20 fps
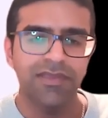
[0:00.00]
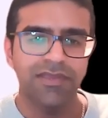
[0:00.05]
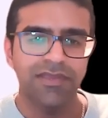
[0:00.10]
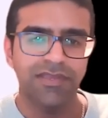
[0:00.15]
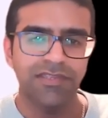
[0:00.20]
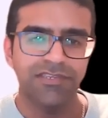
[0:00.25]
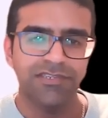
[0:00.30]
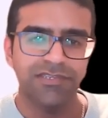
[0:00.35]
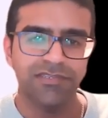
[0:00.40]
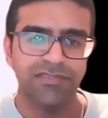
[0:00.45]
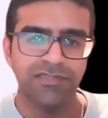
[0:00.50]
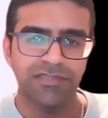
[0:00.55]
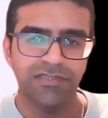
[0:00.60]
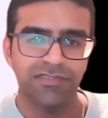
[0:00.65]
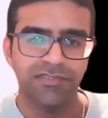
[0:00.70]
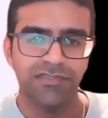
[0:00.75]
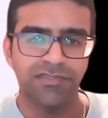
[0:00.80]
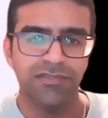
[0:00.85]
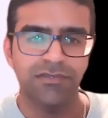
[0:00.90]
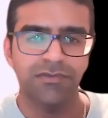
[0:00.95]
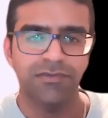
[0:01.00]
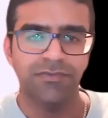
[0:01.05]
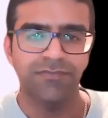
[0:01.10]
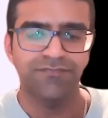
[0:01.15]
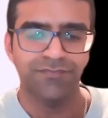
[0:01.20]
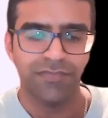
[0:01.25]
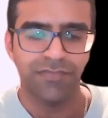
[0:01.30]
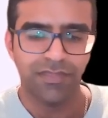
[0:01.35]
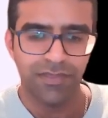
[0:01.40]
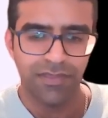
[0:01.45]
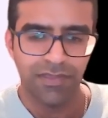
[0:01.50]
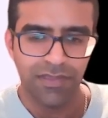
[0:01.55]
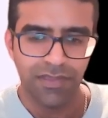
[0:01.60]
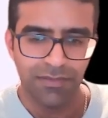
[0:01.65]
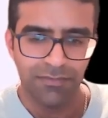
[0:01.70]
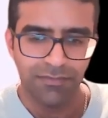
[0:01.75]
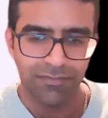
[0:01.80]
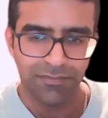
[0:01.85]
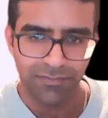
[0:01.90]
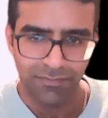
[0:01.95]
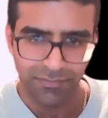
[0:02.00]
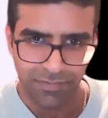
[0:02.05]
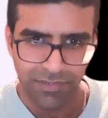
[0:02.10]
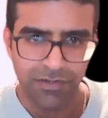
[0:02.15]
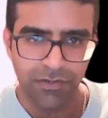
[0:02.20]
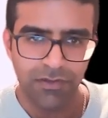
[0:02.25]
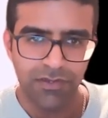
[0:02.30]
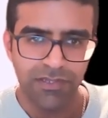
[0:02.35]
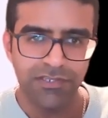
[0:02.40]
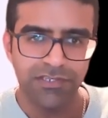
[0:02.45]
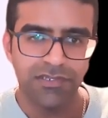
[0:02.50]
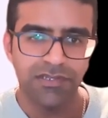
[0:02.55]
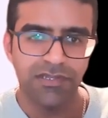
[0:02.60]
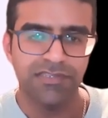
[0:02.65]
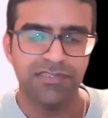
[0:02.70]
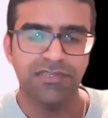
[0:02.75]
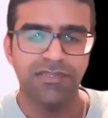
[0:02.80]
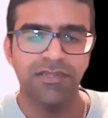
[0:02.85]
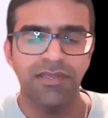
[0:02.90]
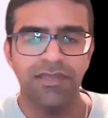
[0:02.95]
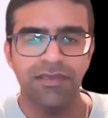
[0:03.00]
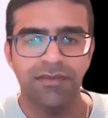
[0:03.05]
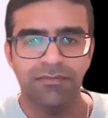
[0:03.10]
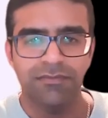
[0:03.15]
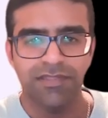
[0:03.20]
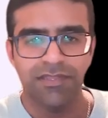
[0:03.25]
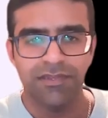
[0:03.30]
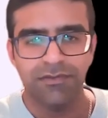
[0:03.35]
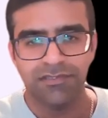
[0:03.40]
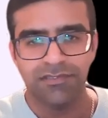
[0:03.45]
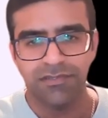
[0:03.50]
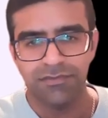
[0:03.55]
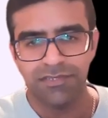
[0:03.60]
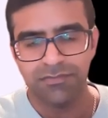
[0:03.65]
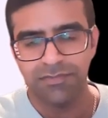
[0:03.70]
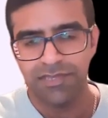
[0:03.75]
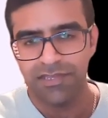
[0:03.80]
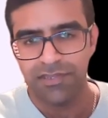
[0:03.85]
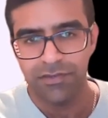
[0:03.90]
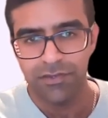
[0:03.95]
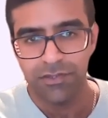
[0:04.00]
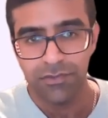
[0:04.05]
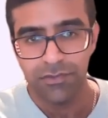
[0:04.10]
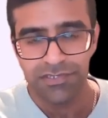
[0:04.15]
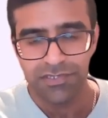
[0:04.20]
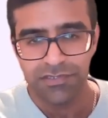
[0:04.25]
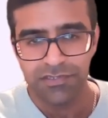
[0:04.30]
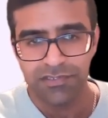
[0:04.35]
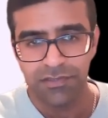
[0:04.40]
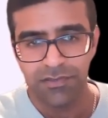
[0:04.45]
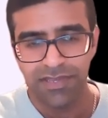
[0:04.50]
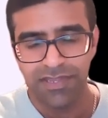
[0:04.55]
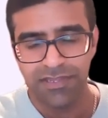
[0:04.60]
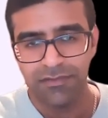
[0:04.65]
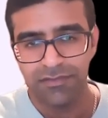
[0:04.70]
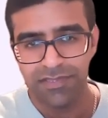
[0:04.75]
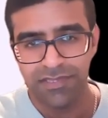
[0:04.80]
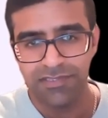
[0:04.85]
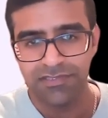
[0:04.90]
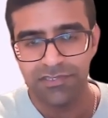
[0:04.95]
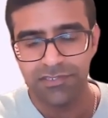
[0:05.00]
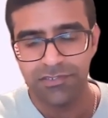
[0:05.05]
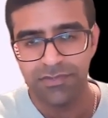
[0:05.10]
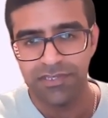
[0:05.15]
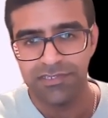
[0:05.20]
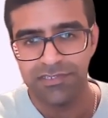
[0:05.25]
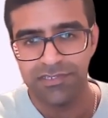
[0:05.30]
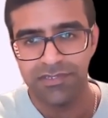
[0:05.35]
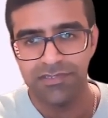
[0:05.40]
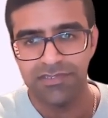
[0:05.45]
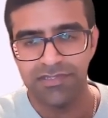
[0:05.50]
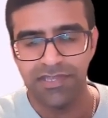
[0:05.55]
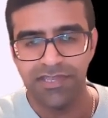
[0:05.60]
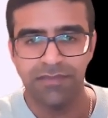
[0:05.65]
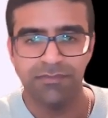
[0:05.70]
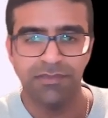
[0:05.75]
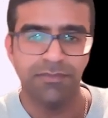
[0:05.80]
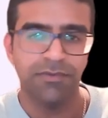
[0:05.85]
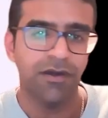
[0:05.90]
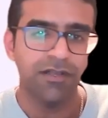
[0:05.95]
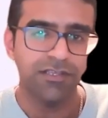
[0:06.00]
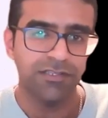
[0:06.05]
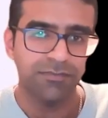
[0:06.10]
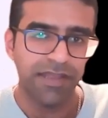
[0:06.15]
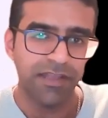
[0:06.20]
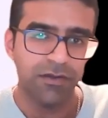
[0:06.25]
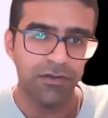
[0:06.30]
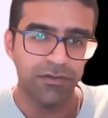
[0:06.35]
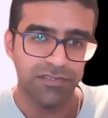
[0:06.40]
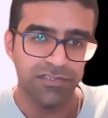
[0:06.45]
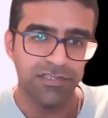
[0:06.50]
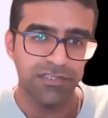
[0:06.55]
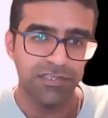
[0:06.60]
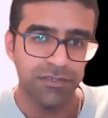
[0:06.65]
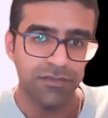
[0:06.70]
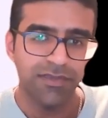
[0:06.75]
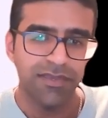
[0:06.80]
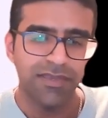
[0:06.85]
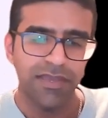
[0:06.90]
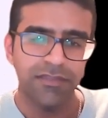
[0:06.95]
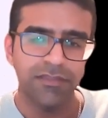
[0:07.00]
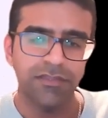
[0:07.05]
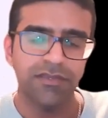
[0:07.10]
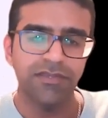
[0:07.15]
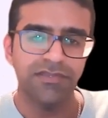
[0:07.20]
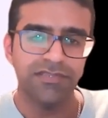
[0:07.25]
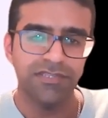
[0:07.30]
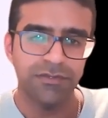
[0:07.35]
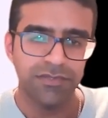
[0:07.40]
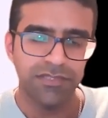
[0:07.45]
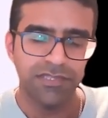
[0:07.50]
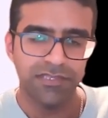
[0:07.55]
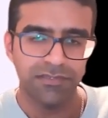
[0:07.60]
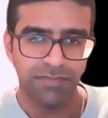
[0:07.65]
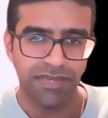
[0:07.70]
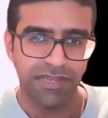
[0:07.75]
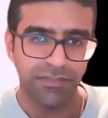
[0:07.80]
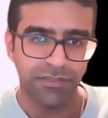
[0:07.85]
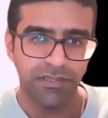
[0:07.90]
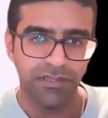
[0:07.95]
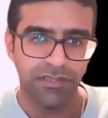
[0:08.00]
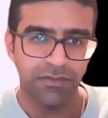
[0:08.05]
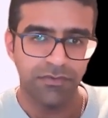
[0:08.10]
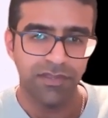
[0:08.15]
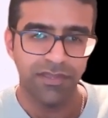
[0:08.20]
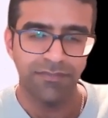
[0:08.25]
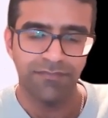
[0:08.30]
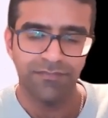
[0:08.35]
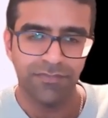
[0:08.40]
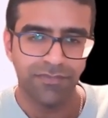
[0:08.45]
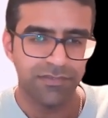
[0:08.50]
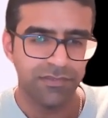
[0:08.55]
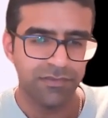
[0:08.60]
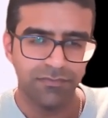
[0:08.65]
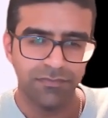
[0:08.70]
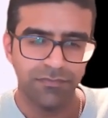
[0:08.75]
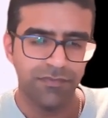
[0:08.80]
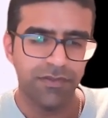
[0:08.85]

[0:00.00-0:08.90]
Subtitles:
It just needs to acknowledge, listen, but then also just make a note. So any of these situations, they can be passed back on to you, and you can deal with these manually, right? So